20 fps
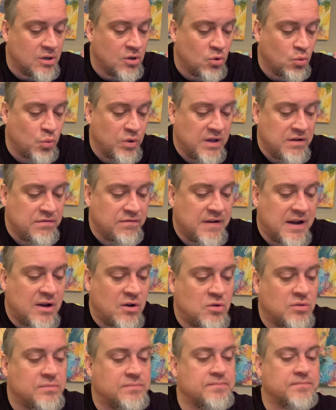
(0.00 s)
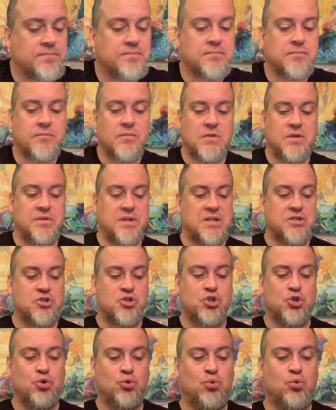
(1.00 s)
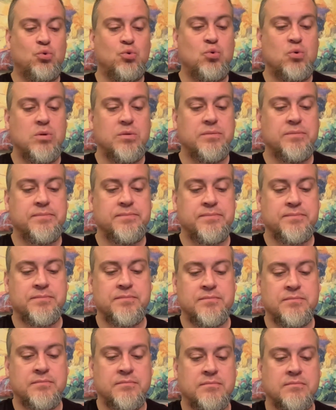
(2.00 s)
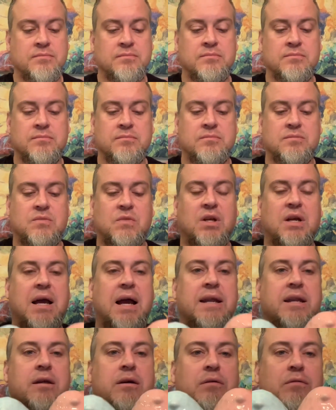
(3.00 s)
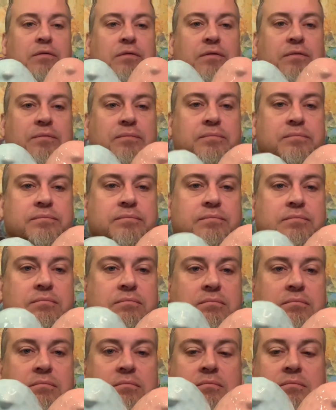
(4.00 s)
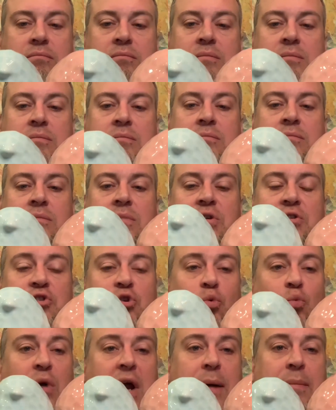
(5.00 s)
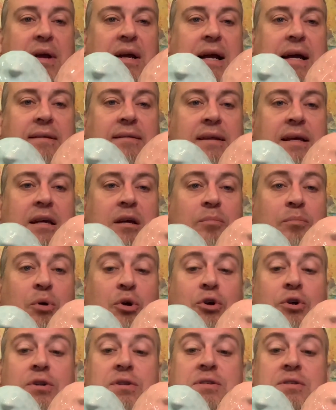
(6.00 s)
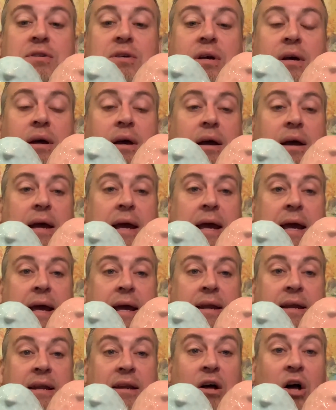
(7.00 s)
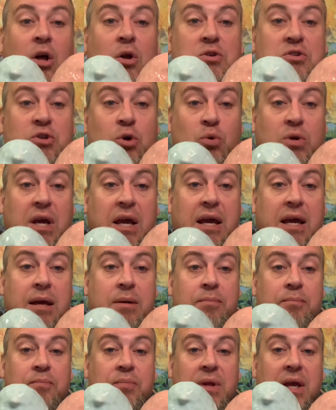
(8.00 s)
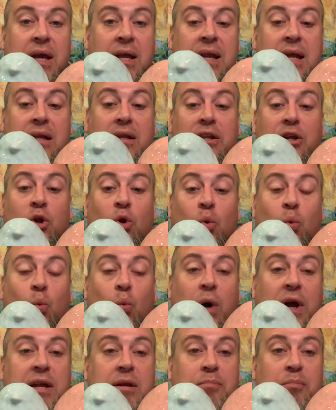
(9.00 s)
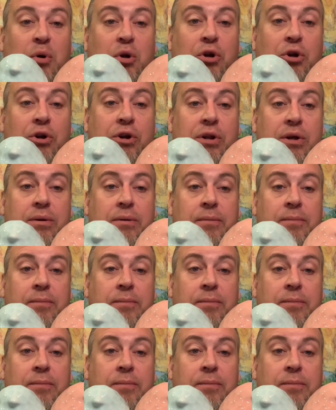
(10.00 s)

We found these two kind of ceramic, I think, birds. And it also came in a little white bird.